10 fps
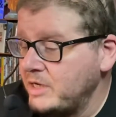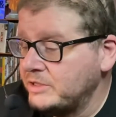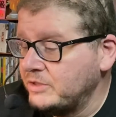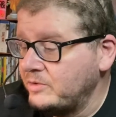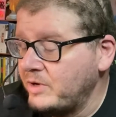
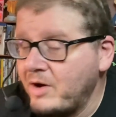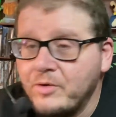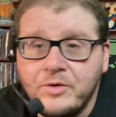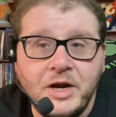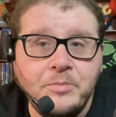So I will
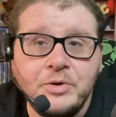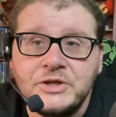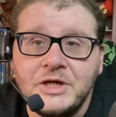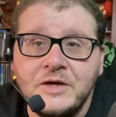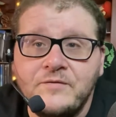greatly
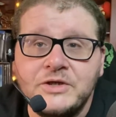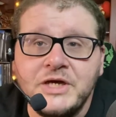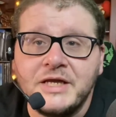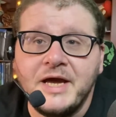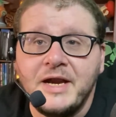appreciate it if you
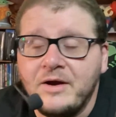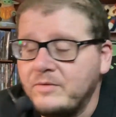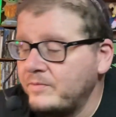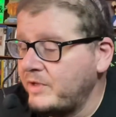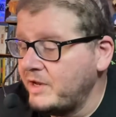check that out.
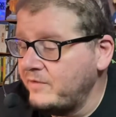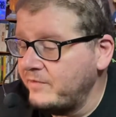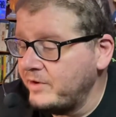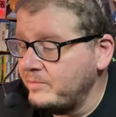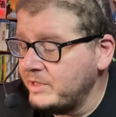Thank you
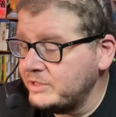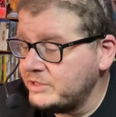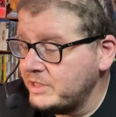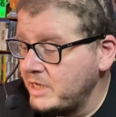very much.